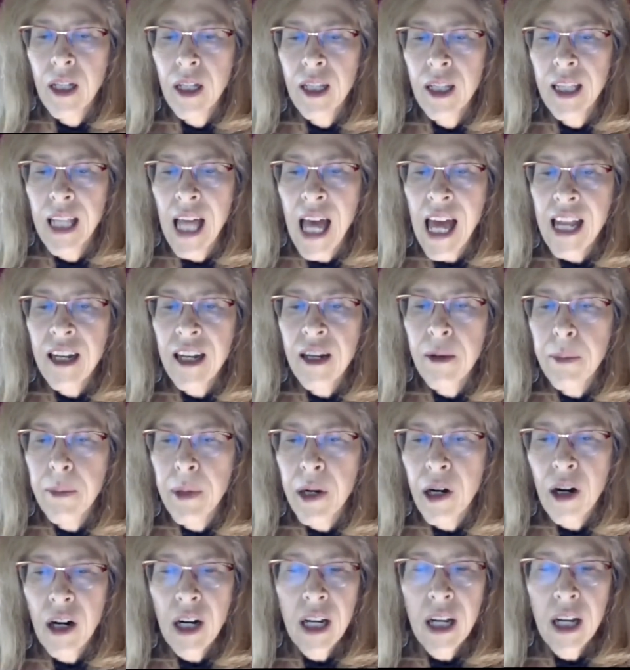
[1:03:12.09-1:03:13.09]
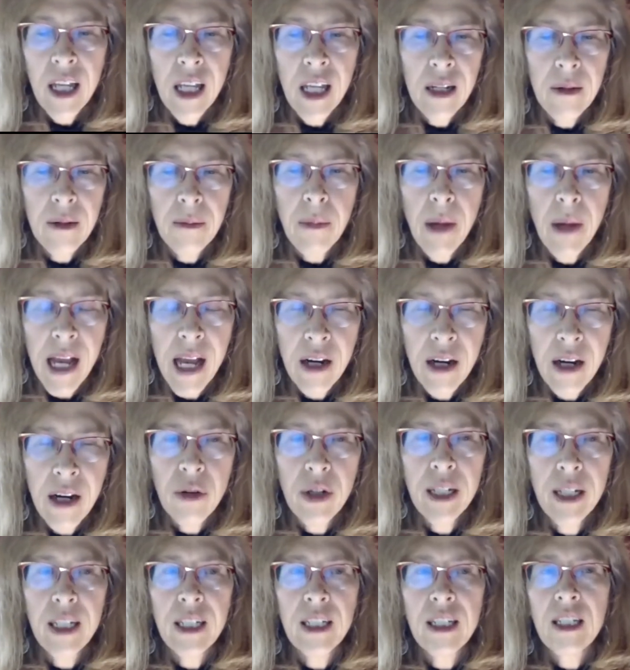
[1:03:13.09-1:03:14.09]
Latin American
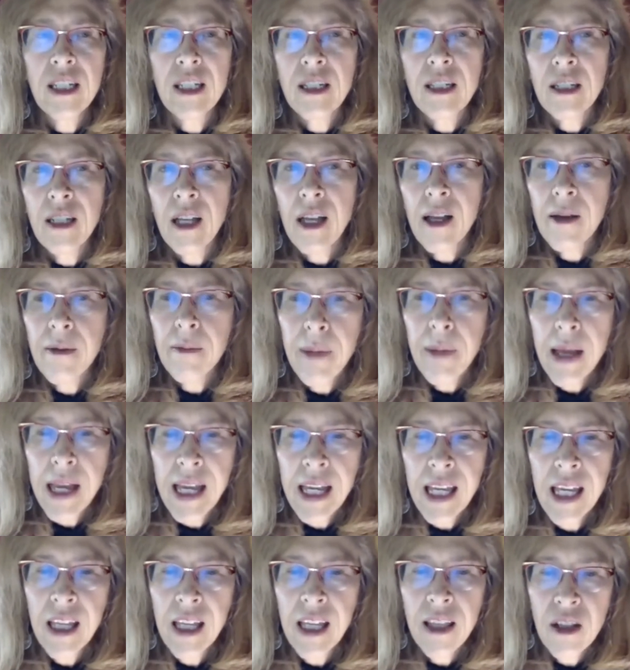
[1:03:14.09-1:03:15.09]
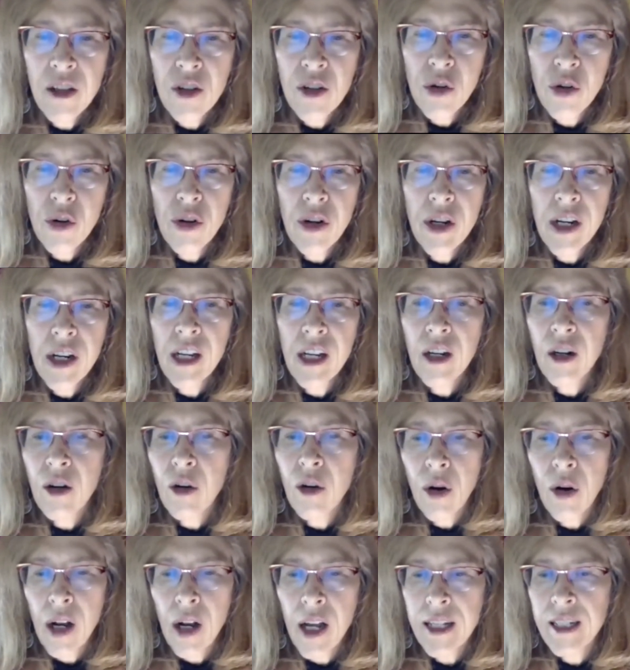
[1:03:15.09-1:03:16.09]
migrants making the journey
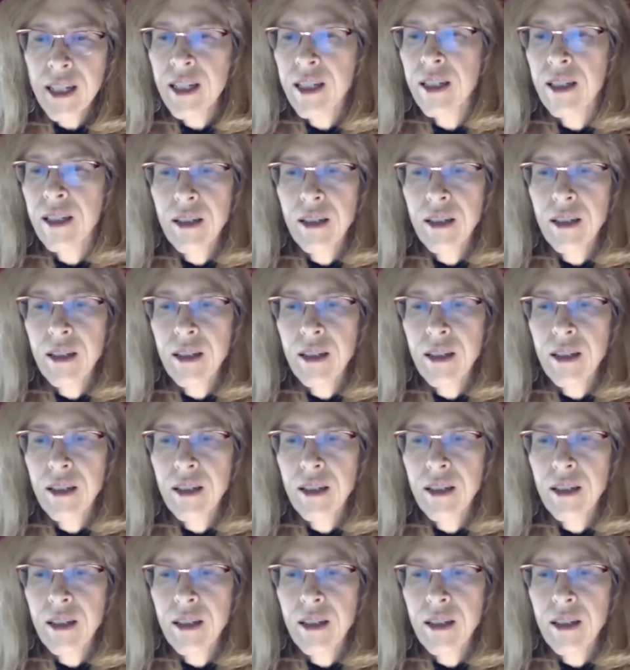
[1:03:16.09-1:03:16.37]
across